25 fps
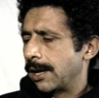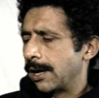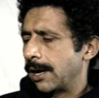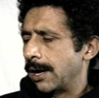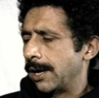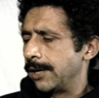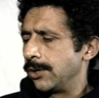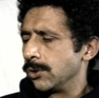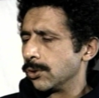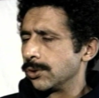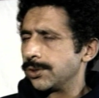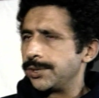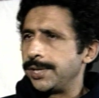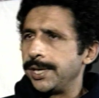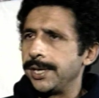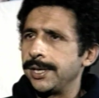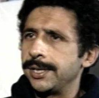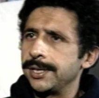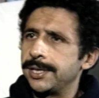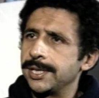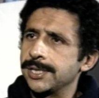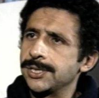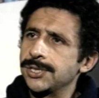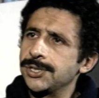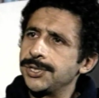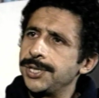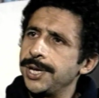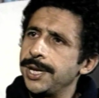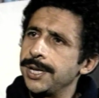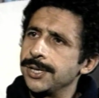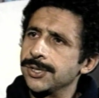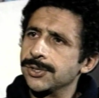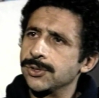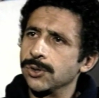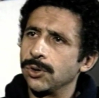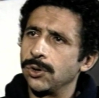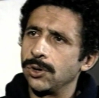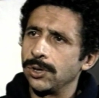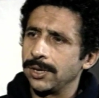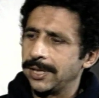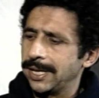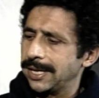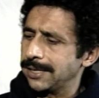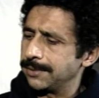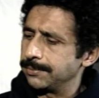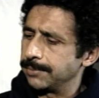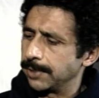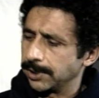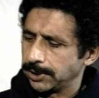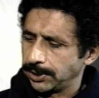I don't think it has changed all
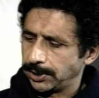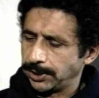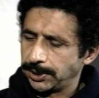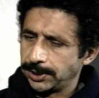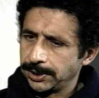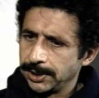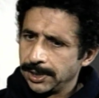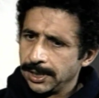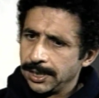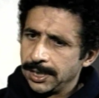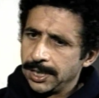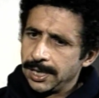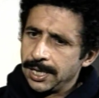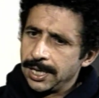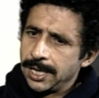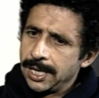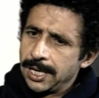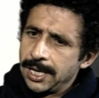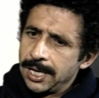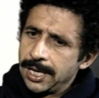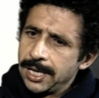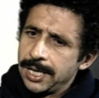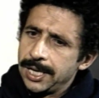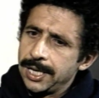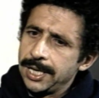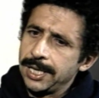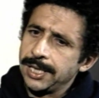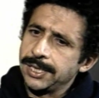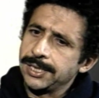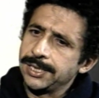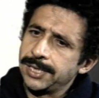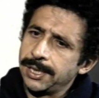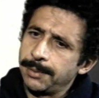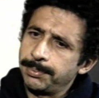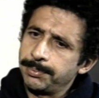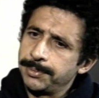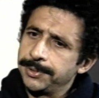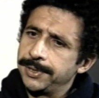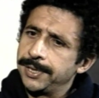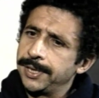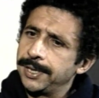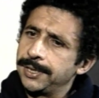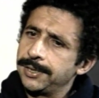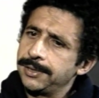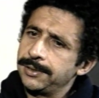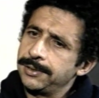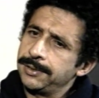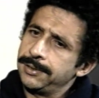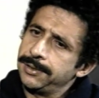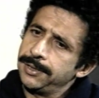that much, except
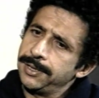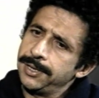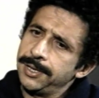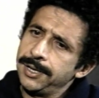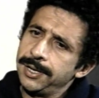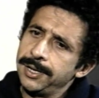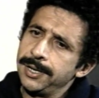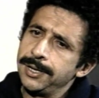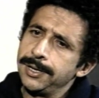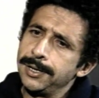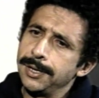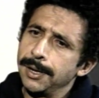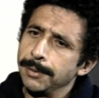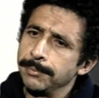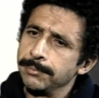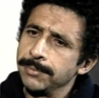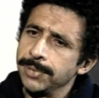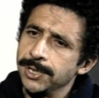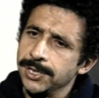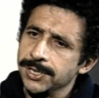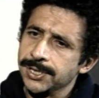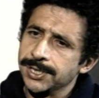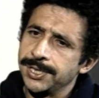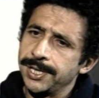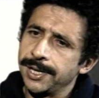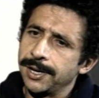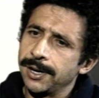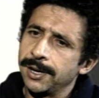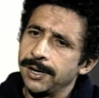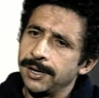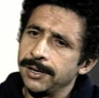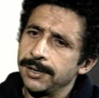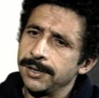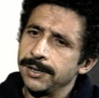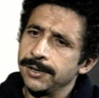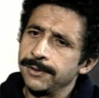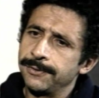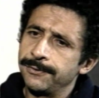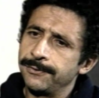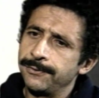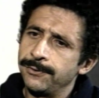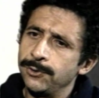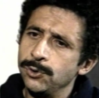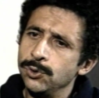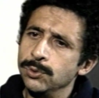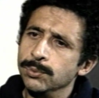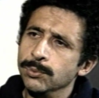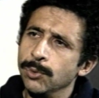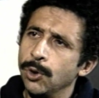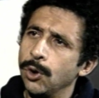that in numbers there are a
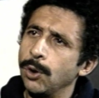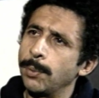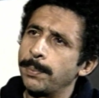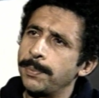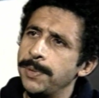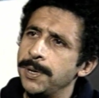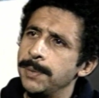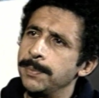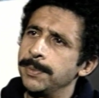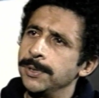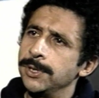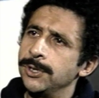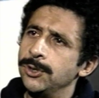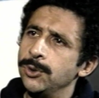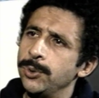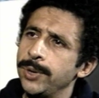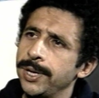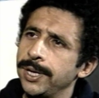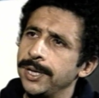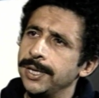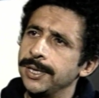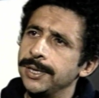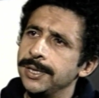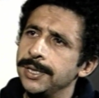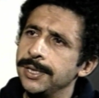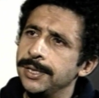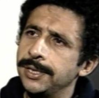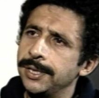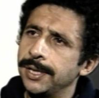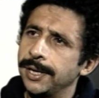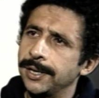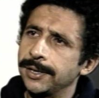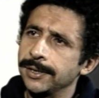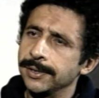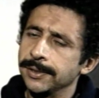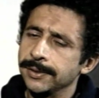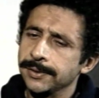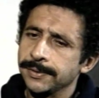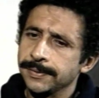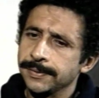few more people doing Hindi theatre.